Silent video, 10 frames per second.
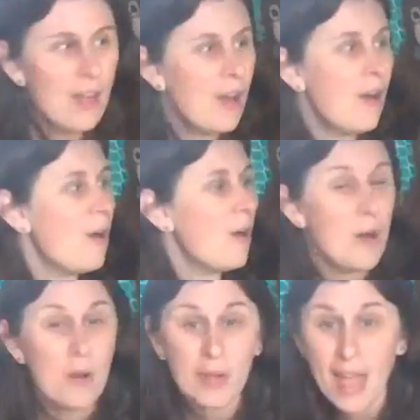
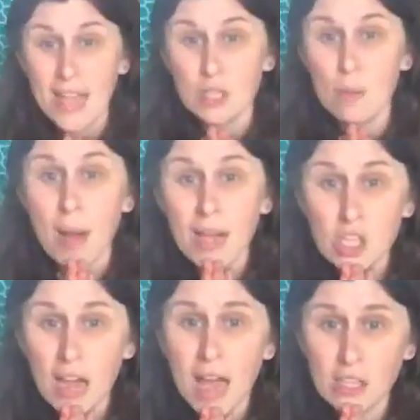Okay, so my
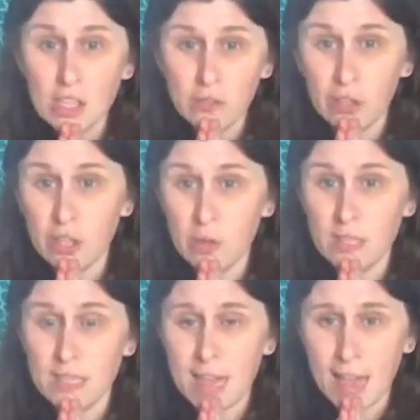challenge for you
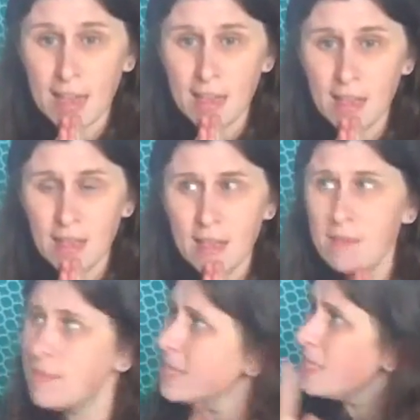today
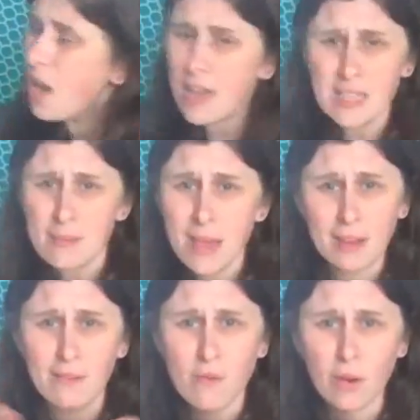is not to
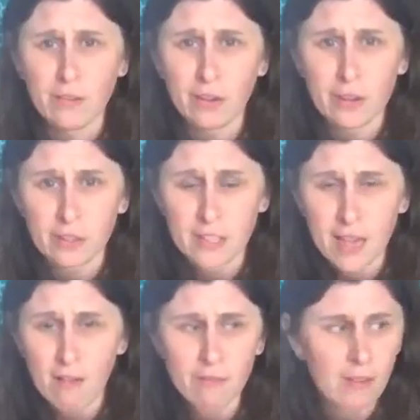make a fort for
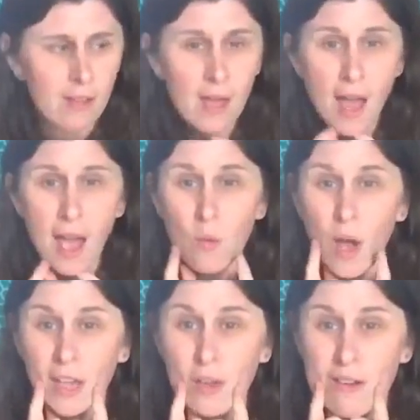yourself. I
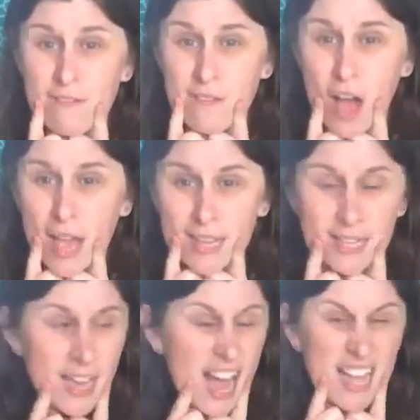want you to
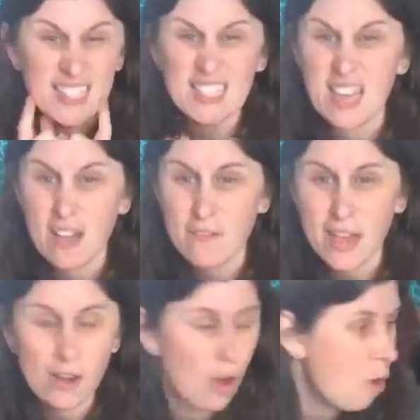find a stuffy
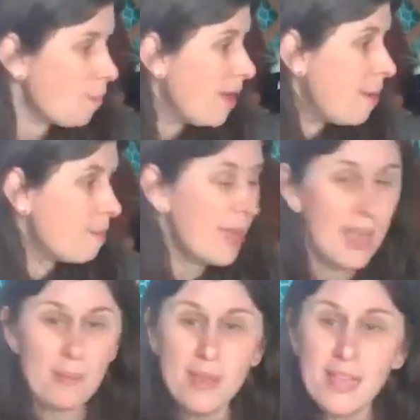at home.
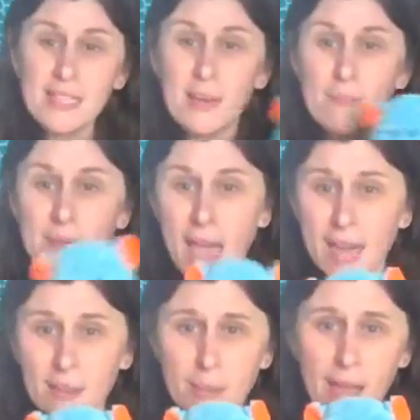Maybe it's a
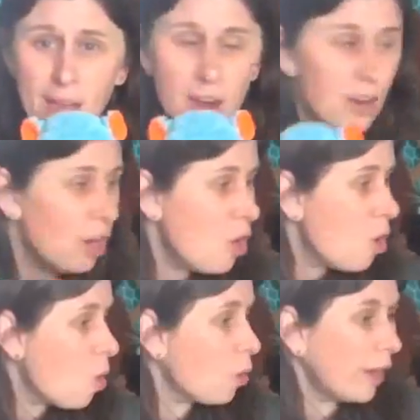teddy bear
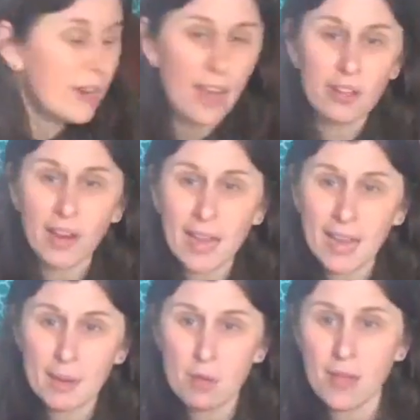or another
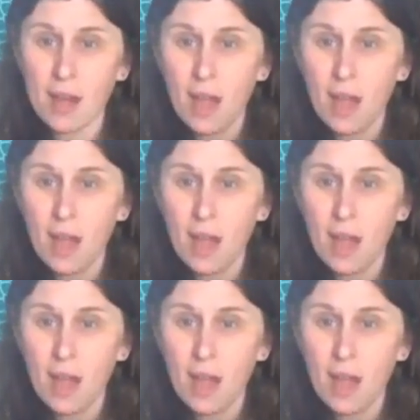animal that